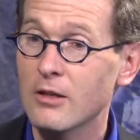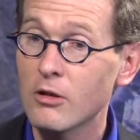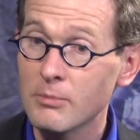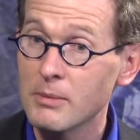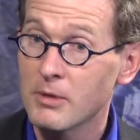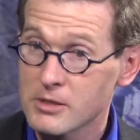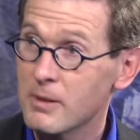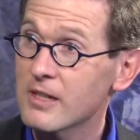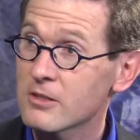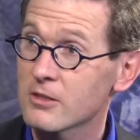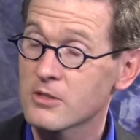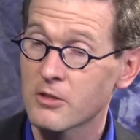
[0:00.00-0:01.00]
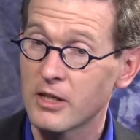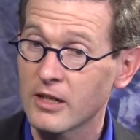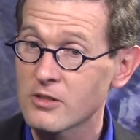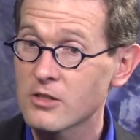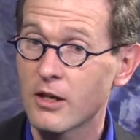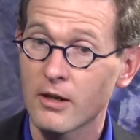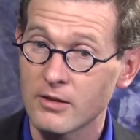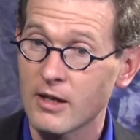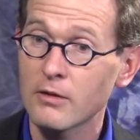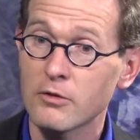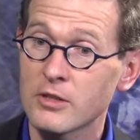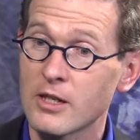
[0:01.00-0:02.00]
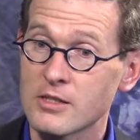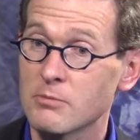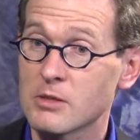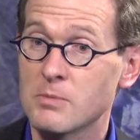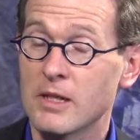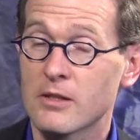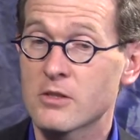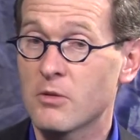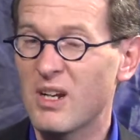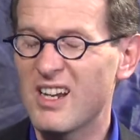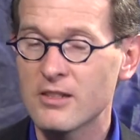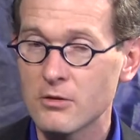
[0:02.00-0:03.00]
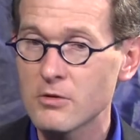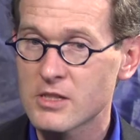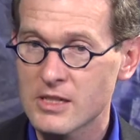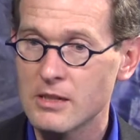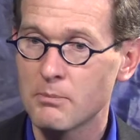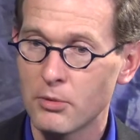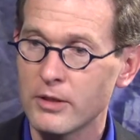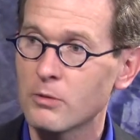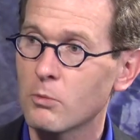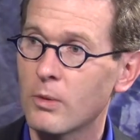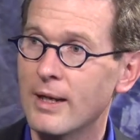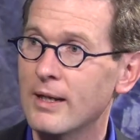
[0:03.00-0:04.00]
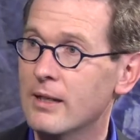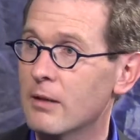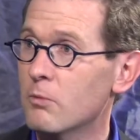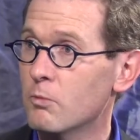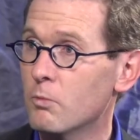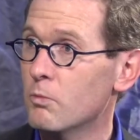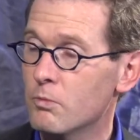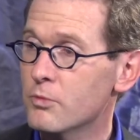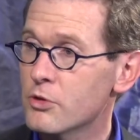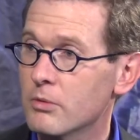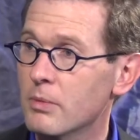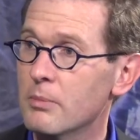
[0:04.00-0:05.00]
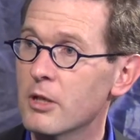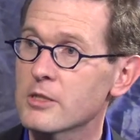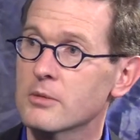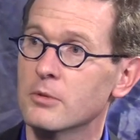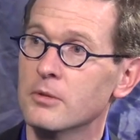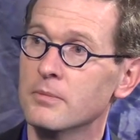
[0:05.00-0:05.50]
know me much better, so they can target the advertising much better. So I don't see the point why that shouldn't be possible.